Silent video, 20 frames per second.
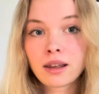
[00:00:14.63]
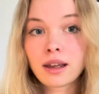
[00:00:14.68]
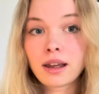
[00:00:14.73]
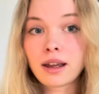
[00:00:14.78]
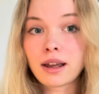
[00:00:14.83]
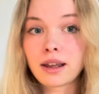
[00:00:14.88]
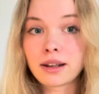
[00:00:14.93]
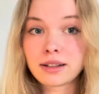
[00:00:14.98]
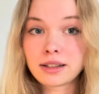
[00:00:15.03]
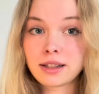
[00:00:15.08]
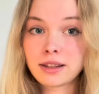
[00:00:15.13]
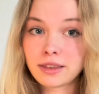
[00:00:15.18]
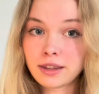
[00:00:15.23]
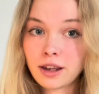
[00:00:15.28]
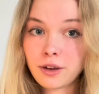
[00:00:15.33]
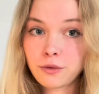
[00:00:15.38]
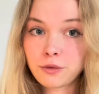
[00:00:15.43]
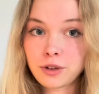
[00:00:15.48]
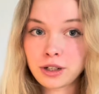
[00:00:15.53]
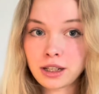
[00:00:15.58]
And in
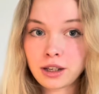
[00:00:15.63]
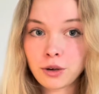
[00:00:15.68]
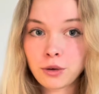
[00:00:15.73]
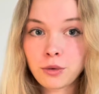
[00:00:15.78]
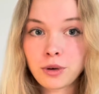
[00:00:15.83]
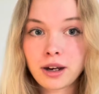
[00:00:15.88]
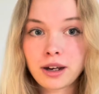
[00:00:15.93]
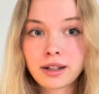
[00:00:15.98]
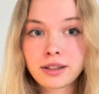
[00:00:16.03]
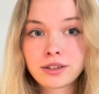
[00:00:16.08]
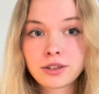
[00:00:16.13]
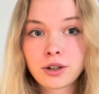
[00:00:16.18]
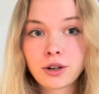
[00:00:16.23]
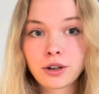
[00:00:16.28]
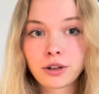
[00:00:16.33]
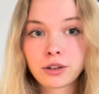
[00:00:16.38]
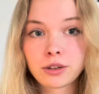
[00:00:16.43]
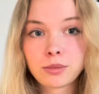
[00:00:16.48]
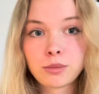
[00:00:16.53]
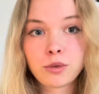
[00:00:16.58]
that video I
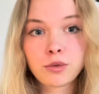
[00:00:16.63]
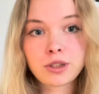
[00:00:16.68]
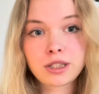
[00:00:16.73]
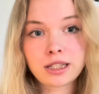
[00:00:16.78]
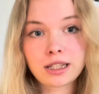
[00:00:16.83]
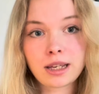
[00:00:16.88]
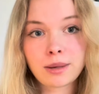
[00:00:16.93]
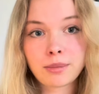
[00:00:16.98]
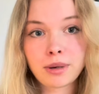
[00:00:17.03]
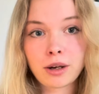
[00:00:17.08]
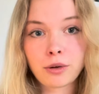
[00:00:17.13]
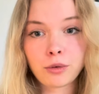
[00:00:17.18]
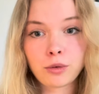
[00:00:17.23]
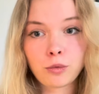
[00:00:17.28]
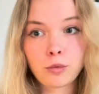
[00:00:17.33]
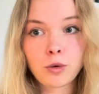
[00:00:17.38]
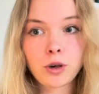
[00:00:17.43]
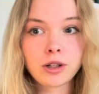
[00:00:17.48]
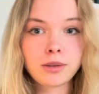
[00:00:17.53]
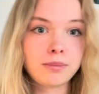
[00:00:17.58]
talked mostly about
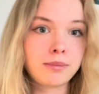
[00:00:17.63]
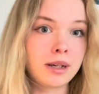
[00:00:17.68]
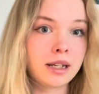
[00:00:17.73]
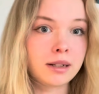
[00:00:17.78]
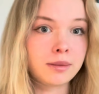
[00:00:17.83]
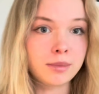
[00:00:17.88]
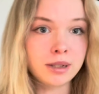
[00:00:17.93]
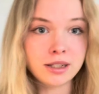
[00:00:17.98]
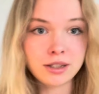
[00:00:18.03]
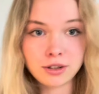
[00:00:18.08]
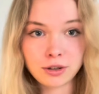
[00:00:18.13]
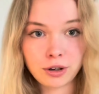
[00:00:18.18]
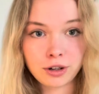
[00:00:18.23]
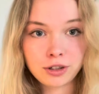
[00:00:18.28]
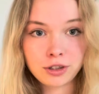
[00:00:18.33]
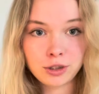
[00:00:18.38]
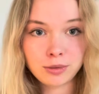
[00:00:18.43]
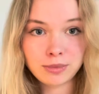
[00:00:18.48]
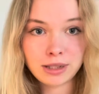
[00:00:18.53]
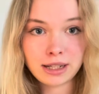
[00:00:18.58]
what made me start
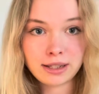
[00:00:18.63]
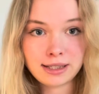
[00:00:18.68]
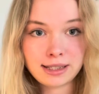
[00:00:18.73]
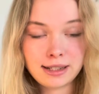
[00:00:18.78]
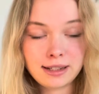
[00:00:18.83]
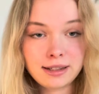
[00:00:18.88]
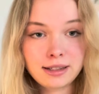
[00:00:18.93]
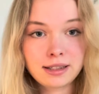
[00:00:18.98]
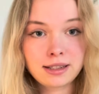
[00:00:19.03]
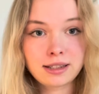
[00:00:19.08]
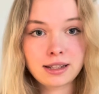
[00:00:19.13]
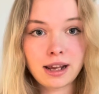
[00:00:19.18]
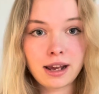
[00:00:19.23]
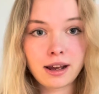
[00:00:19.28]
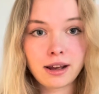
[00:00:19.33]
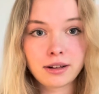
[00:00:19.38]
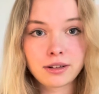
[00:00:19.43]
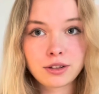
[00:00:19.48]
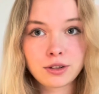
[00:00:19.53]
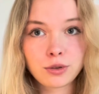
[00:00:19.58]
gymnastics
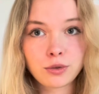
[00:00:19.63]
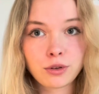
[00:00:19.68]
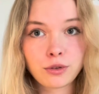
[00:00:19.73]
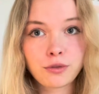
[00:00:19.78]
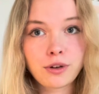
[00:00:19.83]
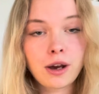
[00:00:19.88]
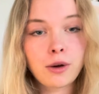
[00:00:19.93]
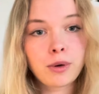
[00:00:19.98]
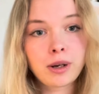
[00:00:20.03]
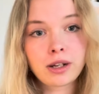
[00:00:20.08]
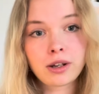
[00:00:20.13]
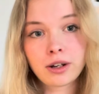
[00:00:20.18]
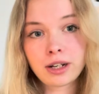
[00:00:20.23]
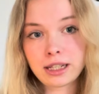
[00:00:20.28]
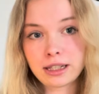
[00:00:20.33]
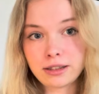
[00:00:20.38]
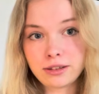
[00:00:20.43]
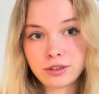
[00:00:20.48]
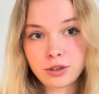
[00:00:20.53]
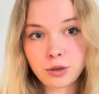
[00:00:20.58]
and sort of how I got
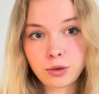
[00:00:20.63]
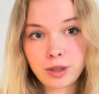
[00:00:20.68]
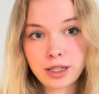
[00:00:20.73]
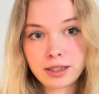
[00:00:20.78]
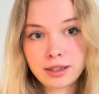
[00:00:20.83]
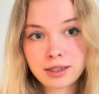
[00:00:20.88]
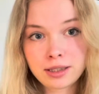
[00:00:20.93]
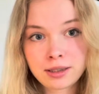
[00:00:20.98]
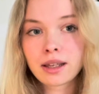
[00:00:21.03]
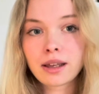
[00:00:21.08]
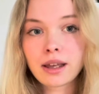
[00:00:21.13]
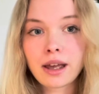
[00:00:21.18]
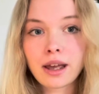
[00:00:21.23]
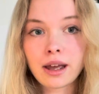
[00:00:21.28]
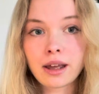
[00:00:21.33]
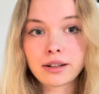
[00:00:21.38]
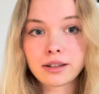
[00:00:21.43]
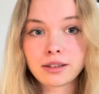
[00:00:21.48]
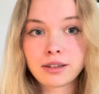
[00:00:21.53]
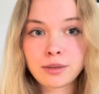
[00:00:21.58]
into it
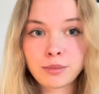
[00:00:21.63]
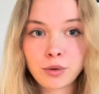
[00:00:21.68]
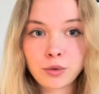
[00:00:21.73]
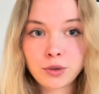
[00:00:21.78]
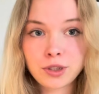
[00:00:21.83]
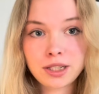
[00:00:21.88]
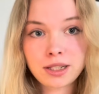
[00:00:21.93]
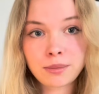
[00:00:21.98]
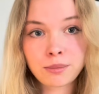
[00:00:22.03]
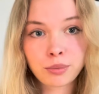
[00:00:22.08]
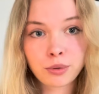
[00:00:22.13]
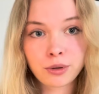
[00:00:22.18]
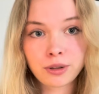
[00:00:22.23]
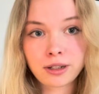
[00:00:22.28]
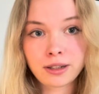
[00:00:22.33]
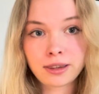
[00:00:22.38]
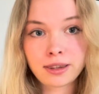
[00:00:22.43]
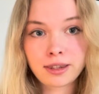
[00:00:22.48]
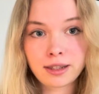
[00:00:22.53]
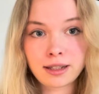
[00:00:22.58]
and the most
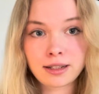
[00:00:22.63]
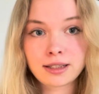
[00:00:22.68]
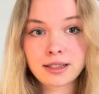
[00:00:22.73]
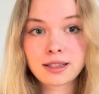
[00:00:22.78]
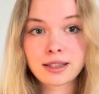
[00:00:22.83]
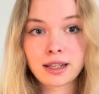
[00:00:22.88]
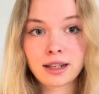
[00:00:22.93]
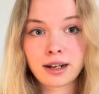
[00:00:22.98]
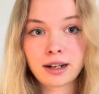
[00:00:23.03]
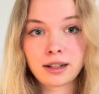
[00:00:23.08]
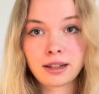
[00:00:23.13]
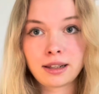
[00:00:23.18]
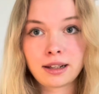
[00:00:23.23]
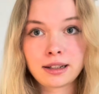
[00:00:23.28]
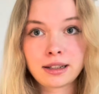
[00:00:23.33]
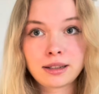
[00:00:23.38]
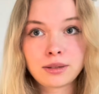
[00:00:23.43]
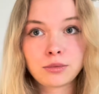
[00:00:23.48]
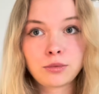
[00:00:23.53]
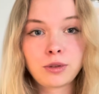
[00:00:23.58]
important things that I
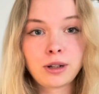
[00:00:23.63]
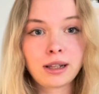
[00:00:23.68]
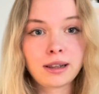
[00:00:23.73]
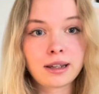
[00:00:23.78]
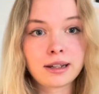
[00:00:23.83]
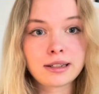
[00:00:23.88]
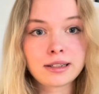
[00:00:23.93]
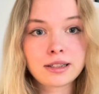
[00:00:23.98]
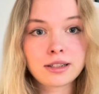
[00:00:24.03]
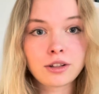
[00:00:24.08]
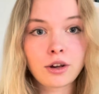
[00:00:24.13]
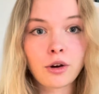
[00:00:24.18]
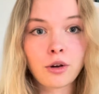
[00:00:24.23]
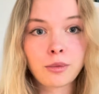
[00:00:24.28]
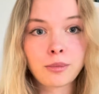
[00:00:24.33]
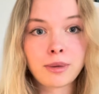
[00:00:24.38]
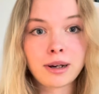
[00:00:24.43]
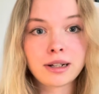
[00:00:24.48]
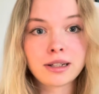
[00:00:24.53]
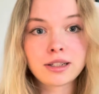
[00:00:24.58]
realized
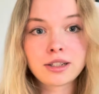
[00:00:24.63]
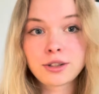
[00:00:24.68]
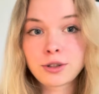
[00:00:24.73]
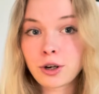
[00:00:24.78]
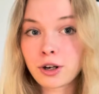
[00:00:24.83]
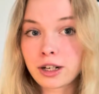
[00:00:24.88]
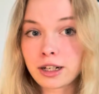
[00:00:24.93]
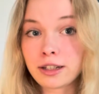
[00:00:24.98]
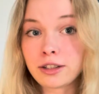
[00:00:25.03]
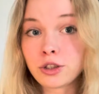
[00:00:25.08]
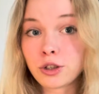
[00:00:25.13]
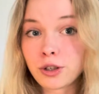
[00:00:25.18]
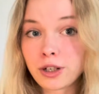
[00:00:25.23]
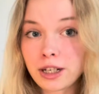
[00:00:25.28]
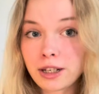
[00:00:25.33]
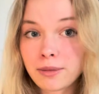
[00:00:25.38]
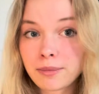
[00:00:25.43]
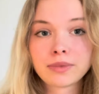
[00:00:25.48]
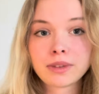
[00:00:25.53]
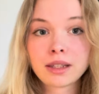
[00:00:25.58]
on my starting
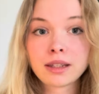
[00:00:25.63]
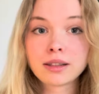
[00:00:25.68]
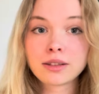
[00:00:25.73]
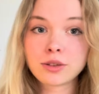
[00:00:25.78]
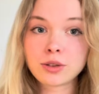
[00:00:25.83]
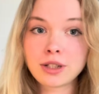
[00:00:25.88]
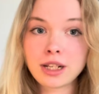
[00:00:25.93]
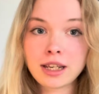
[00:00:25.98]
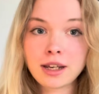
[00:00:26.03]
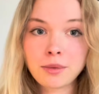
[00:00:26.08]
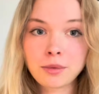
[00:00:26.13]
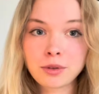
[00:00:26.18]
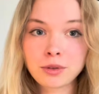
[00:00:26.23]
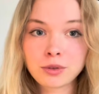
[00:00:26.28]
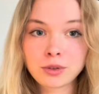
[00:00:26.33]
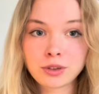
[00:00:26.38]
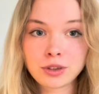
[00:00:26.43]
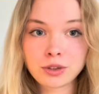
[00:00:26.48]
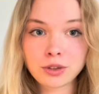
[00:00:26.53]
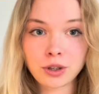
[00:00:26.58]
journey. Today I'm
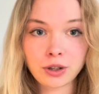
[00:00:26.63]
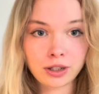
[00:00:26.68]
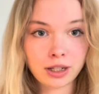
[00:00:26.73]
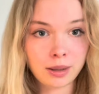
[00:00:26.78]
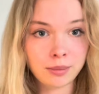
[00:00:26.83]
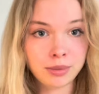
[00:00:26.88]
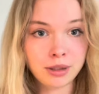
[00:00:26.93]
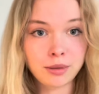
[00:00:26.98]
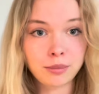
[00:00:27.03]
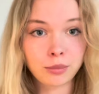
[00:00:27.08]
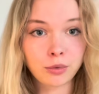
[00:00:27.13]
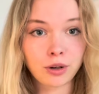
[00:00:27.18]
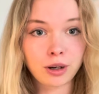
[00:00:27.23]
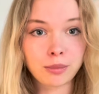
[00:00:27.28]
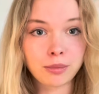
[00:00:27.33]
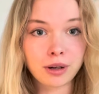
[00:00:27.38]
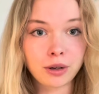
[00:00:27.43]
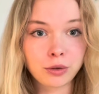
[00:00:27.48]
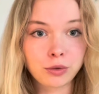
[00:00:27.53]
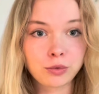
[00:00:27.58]
going to talk a bit more
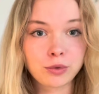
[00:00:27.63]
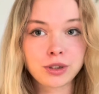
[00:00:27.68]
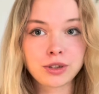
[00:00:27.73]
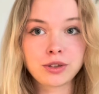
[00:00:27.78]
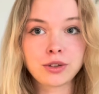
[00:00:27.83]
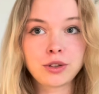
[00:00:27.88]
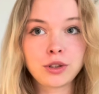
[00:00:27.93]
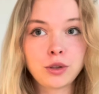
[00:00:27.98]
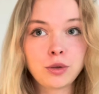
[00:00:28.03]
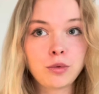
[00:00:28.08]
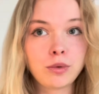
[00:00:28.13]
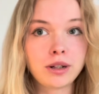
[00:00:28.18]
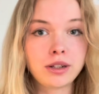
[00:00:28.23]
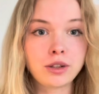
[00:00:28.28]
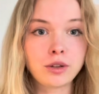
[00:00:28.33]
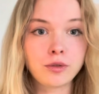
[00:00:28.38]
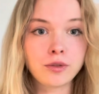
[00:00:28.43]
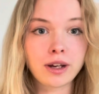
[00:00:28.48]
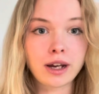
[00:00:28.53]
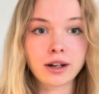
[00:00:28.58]
about what to do when
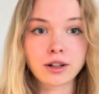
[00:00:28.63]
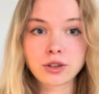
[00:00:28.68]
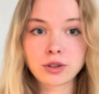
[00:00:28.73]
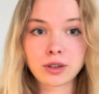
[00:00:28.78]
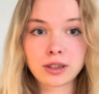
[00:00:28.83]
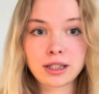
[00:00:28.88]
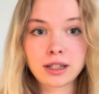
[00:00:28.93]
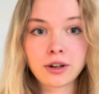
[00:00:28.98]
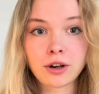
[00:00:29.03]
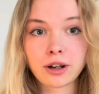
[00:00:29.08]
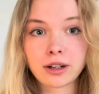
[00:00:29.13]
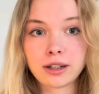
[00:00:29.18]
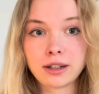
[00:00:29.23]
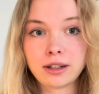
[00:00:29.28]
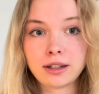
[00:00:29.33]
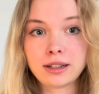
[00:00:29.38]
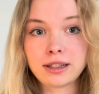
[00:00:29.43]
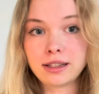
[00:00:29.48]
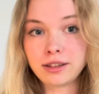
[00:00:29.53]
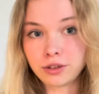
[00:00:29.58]
you've actually
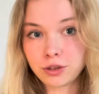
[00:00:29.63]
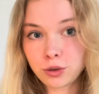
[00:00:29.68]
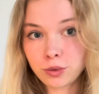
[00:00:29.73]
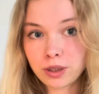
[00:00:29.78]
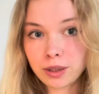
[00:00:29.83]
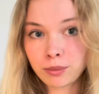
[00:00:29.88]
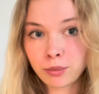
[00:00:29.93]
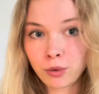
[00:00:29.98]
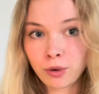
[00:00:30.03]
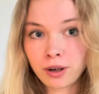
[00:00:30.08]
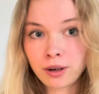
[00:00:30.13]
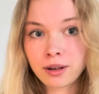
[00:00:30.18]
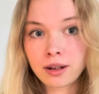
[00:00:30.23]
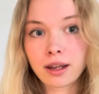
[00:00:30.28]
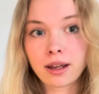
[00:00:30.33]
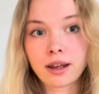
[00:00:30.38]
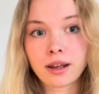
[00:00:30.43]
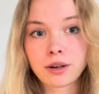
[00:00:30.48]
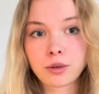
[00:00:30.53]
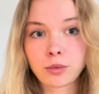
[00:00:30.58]
gotten into it more
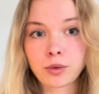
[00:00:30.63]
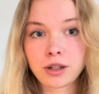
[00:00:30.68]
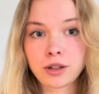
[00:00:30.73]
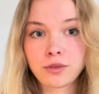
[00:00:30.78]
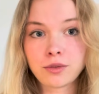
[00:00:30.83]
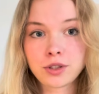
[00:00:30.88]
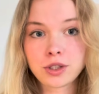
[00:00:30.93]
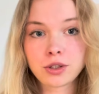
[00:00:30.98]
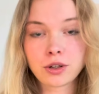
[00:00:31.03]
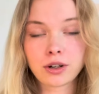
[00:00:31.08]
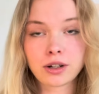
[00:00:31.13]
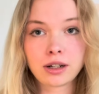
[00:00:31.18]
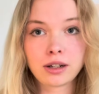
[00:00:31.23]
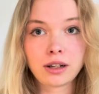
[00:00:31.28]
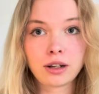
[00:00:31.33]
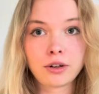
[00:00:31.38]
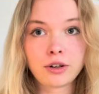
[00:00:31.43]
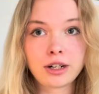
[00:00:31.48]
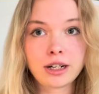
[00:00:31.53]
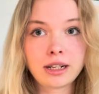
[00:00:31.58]
and when you've started
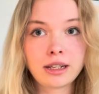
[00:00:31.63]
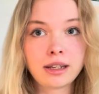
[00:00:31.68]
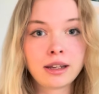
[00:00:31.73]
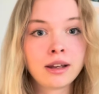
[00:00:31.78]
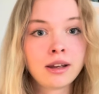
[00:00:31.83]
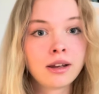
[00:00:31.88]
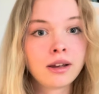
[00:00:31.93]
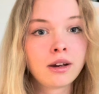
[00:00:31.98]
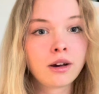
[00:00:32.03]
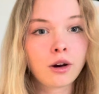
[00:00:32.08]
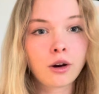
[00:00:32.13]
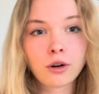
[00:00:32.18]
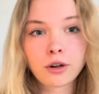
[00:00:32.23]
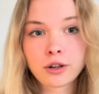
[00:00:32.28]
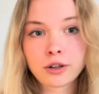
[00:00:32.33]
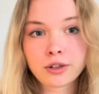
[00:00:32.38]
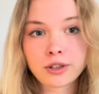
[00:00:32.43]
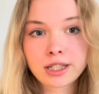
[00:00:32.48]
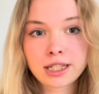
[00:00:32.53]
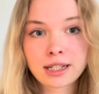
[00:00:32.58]
learning
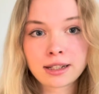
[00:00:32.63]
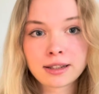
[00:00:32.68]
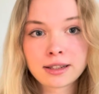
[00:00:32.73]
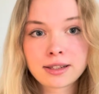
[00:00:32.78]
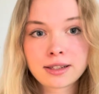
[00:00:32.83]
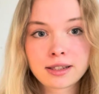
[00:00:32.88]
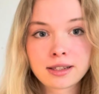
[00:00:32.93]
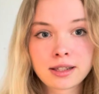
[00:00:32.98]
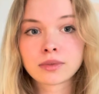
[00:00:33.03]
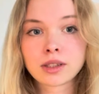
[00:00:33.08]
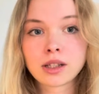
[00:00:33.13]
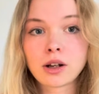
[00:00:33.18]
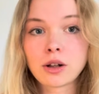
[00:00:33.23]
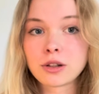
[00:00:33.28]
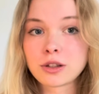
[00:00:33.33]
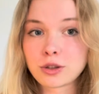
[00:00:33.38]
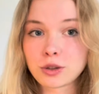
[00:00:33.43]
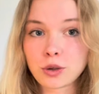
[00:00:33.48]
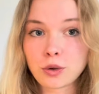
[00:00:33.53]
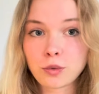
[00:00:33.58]
harder skills,
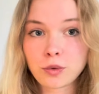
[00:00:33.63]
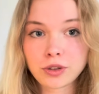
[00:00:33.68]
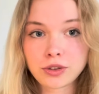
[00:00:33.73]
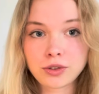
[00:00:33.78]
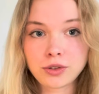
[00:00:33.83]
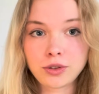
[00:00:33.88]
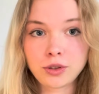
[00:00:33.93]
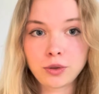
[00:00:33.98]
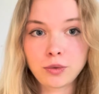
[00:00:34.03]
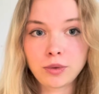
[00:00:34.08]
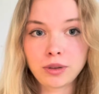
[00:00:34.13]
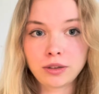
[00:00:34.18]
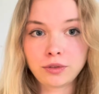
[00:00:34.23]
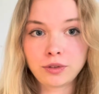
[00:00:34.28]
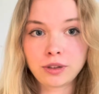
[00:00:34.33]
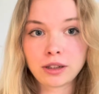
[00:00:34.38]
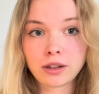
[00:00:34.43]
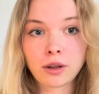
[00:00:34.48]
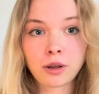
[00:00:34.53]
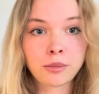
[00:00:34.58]
also what to do when you
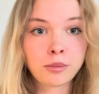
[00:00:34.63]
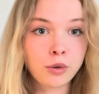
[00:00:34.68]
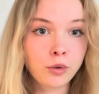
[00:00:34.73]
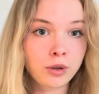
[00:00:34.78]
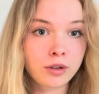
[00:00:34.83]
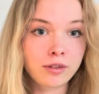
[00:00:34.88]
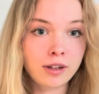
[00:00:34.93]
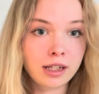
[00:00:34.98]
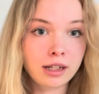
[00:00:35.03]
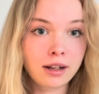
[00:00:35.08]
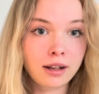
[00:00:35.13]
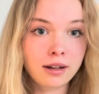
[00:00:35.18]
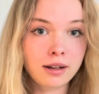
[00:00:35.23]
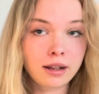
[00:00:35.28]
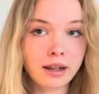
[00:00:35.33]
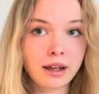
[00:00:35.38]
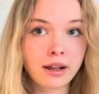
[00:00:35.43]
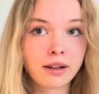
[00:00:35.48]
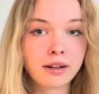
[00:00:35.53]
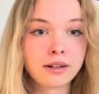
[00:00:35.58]
feel unmotivated
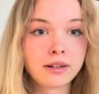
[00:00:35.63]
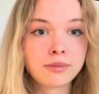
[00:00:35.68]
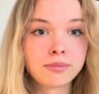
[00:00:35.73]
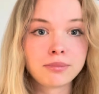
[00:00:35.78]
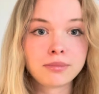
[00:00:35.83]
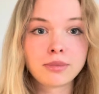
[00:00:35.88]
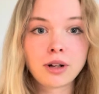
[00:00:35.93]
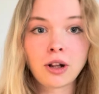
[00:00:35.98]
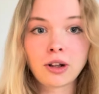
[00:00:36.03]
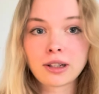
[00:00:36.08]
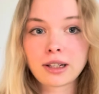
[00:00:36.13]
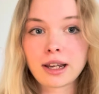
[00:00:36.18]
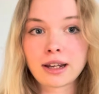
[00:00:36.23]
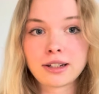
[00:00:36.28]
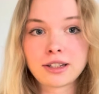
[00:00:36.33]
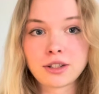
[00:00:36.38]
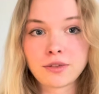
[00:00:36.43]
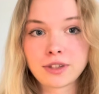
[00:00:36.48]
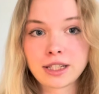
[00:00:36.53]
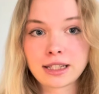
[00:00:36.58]
and all
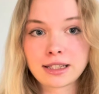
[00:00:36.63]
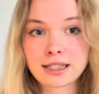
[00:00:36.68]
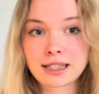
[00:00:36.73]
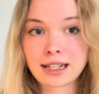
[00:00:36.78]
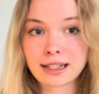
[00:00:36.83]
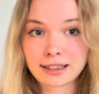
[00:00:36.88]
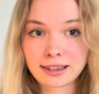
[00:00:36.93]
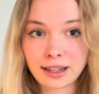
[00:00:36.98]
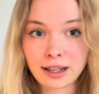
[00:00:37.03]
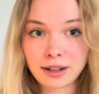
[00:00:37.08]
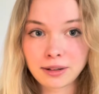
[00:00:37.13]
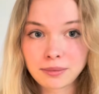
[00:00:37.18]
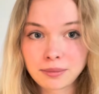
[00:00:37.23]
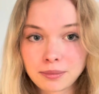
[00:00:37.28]
kinds of things like that.